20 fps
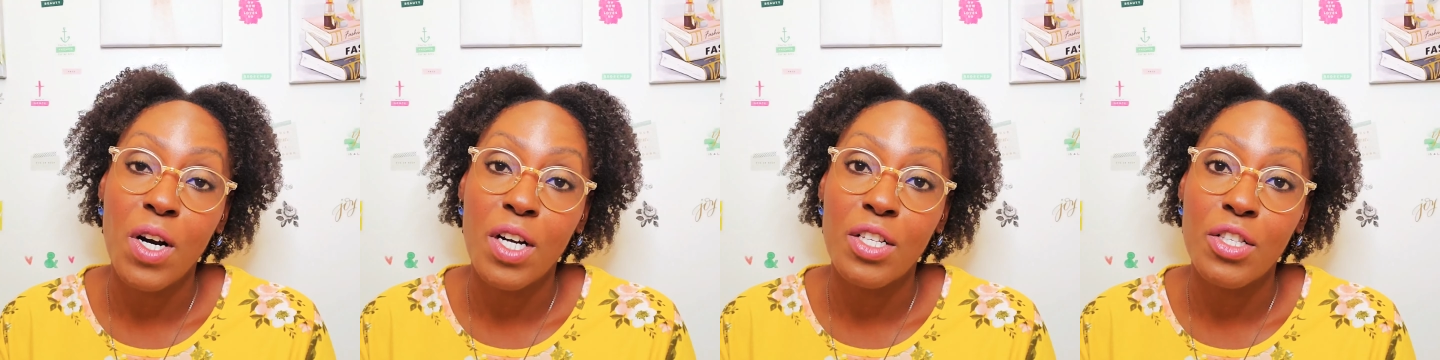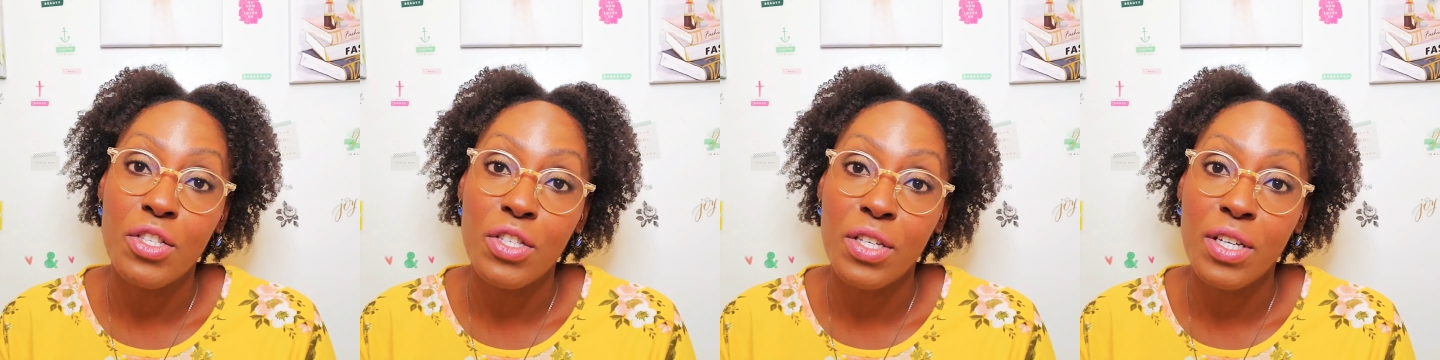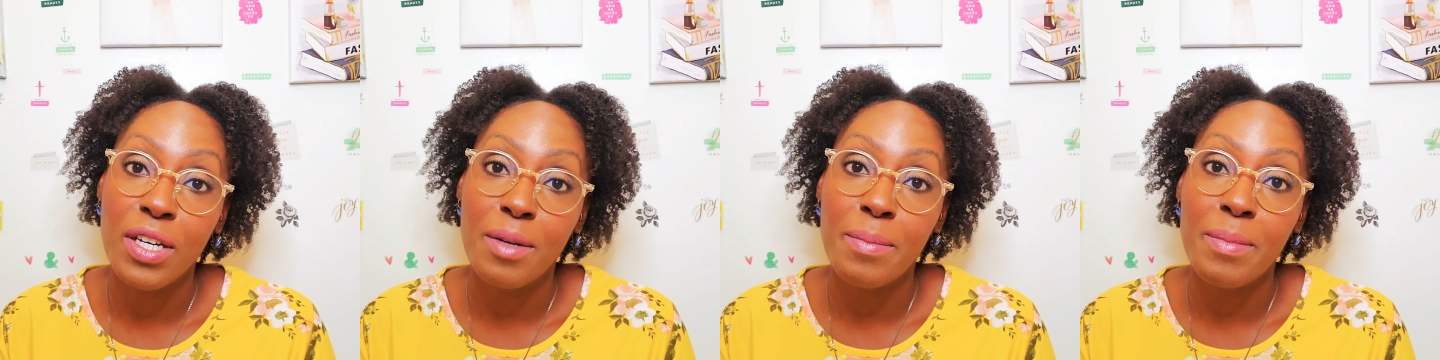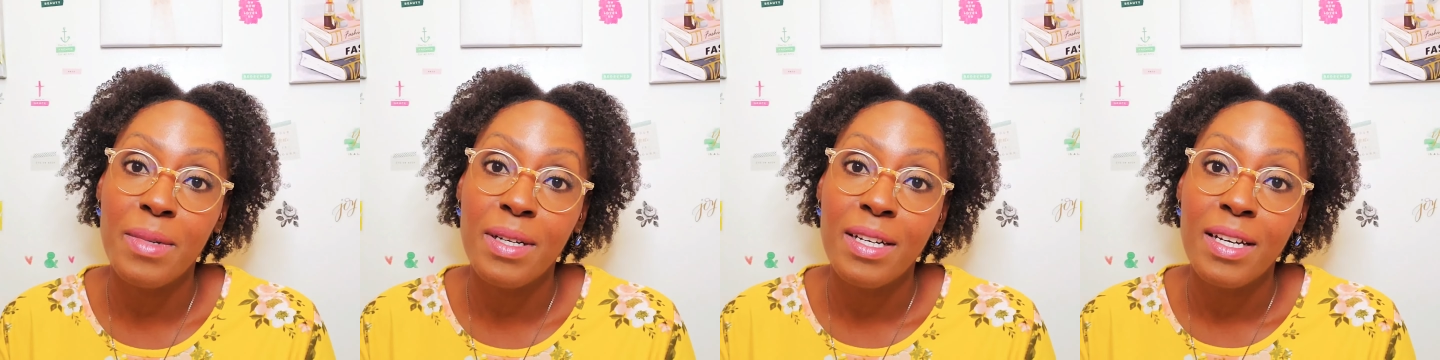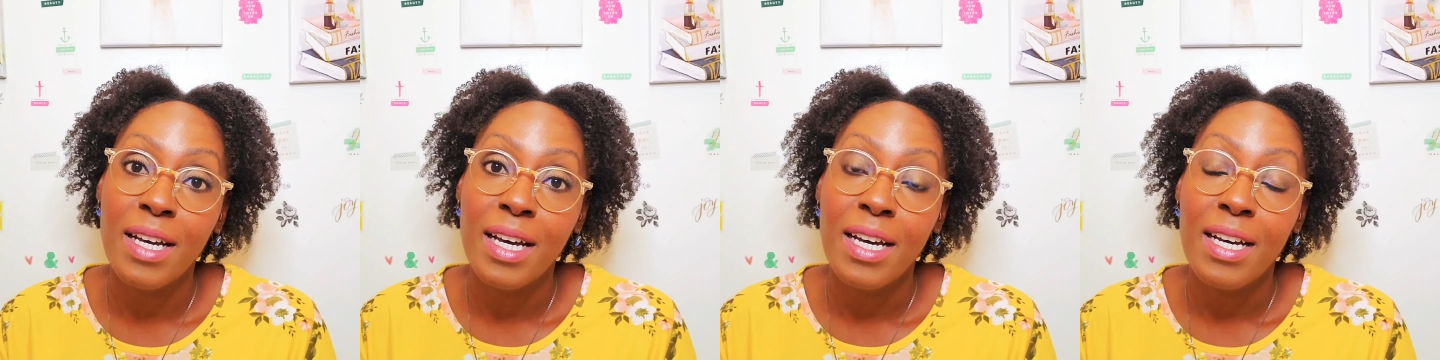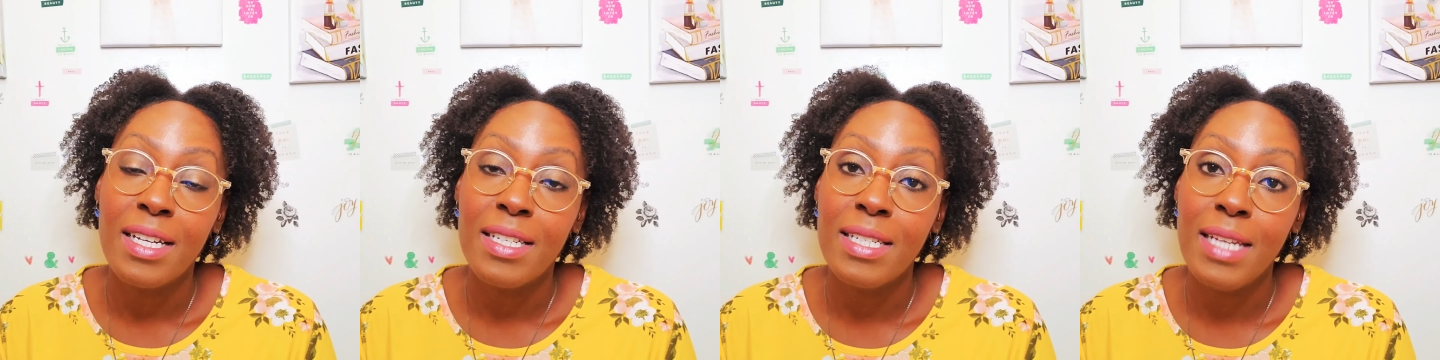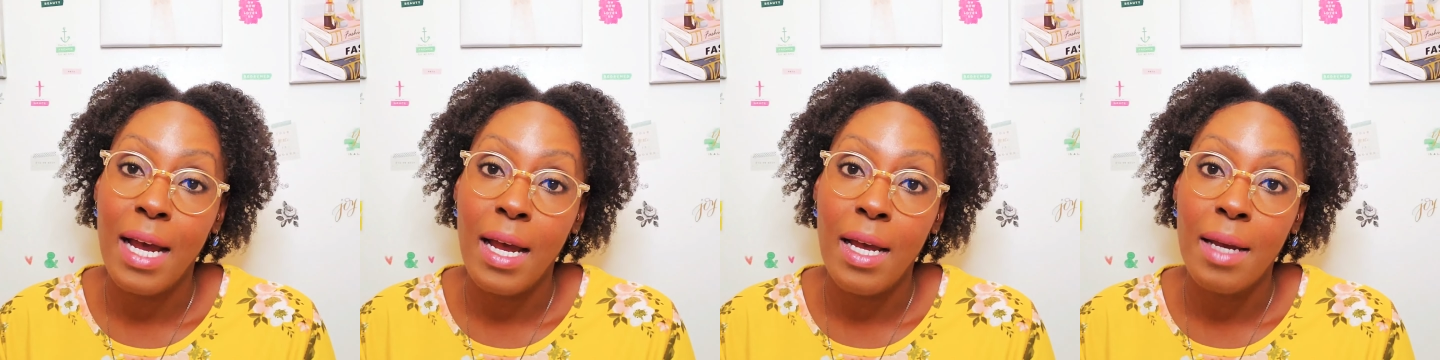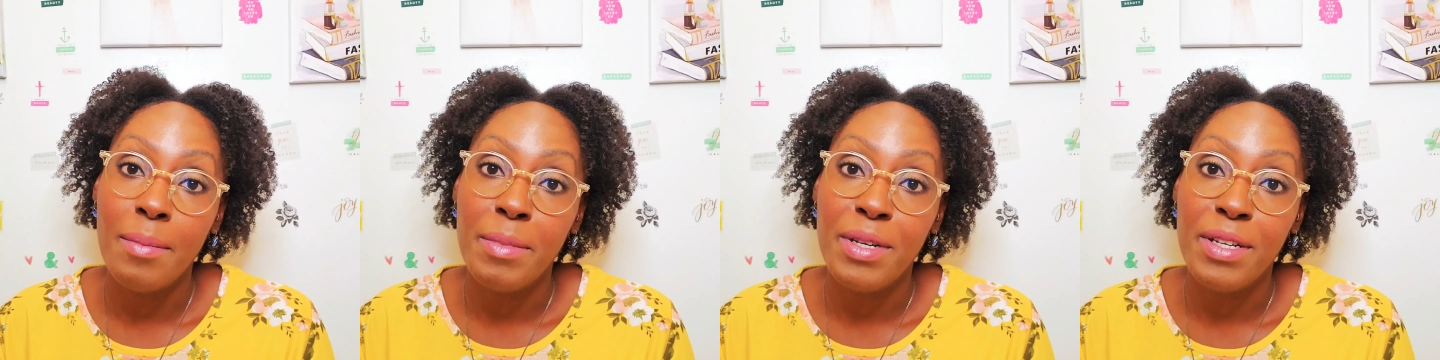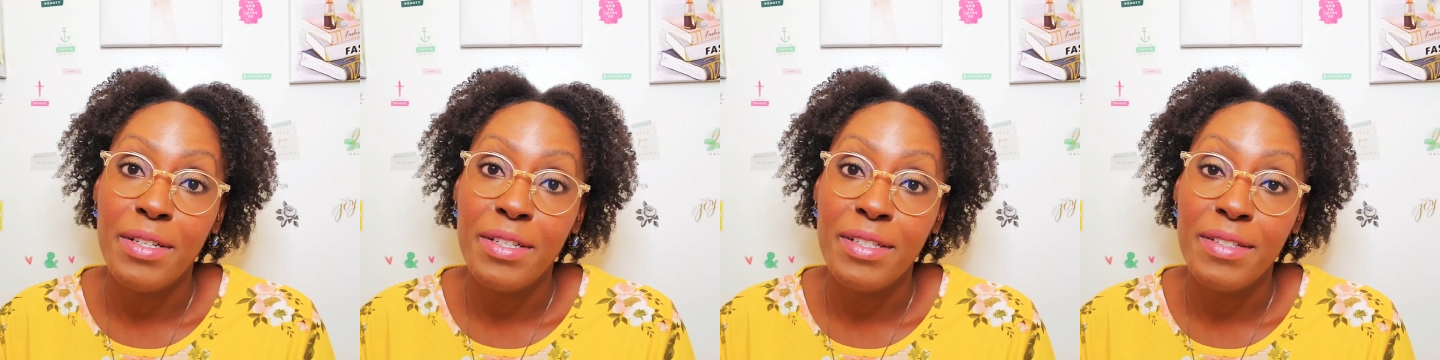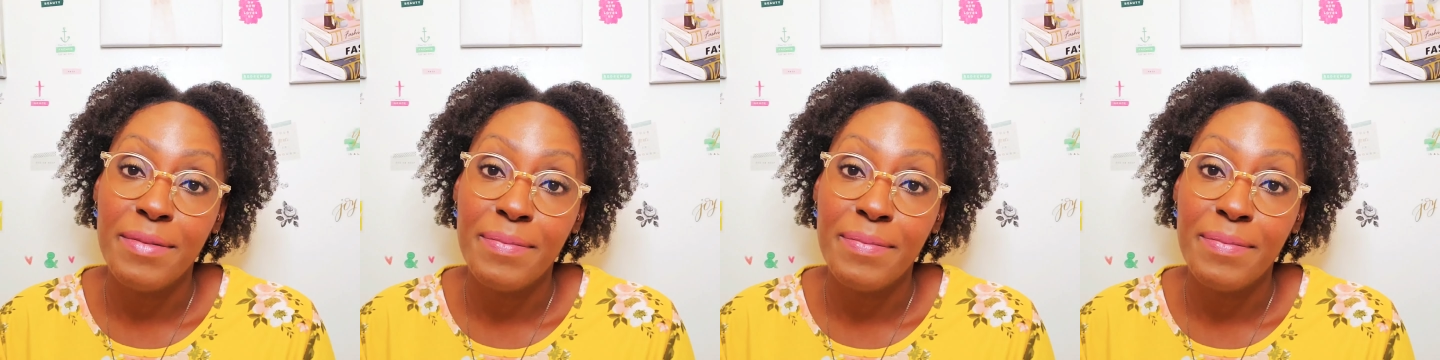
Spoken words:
a gem, a diamond.